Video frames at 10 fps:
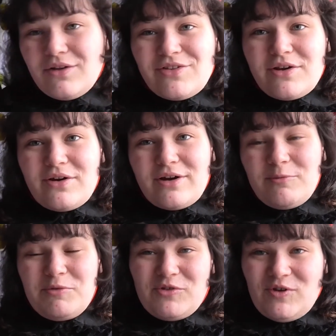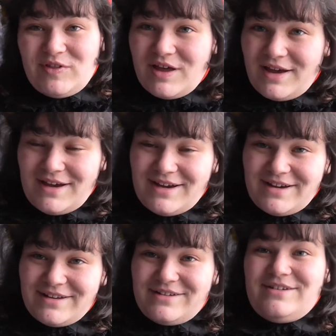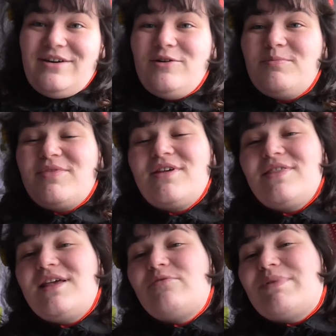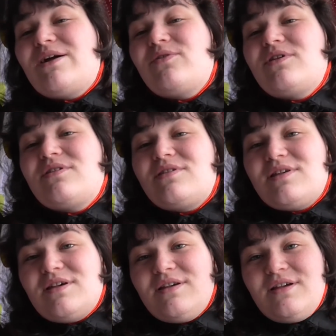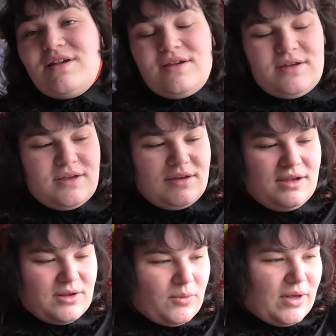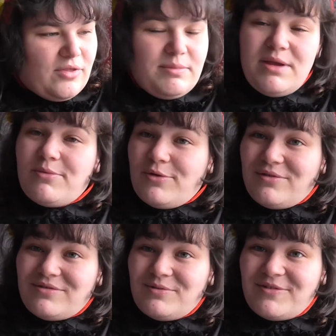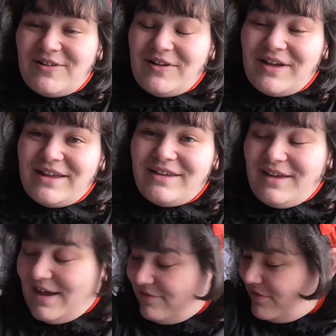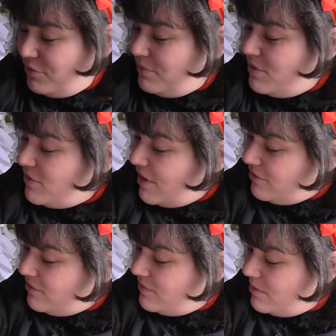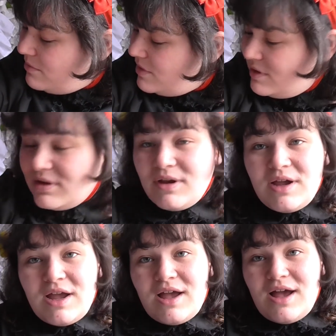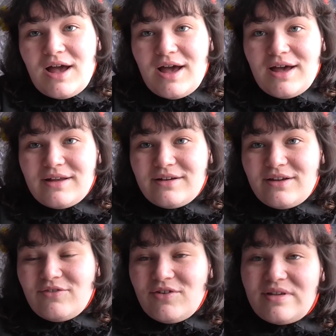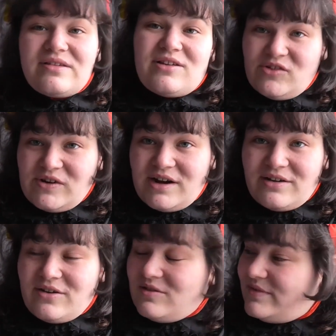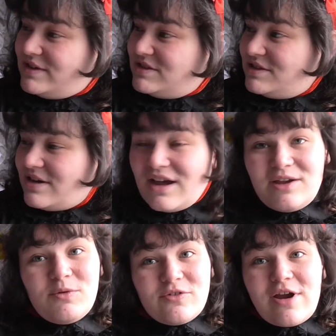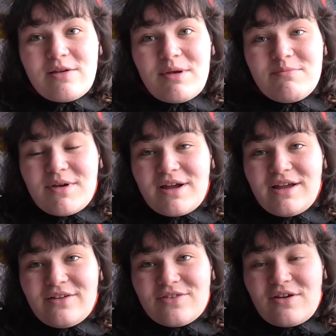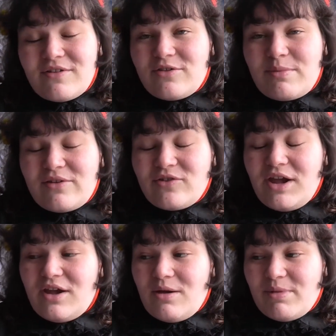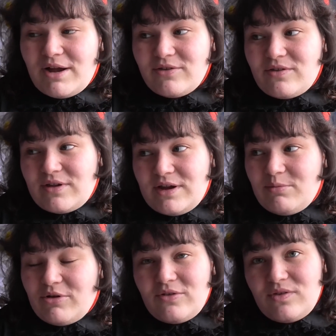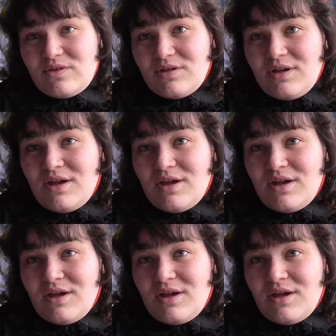So I hope you enjoyed that, and I hope that these blouses, you know, other people will have some use out of them. And if you see Sanrda Ann at a convention, I would recommend buying her stuff, especially her blouses and aprons.